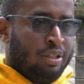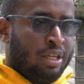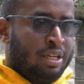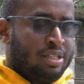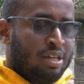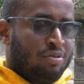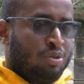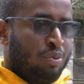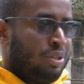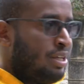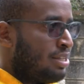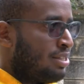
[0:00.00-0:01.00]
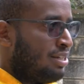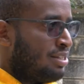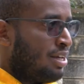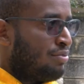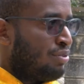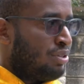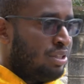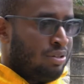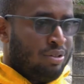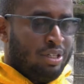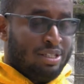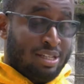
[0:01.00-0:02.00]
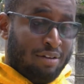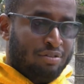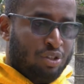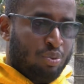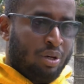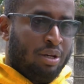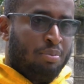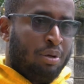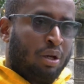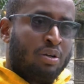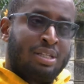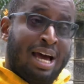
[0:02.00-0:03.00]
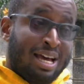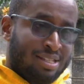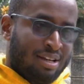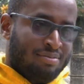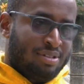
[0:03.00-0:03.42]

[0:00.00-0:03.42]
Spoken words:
they deserve to win. Yes, they deserved to win because, as I've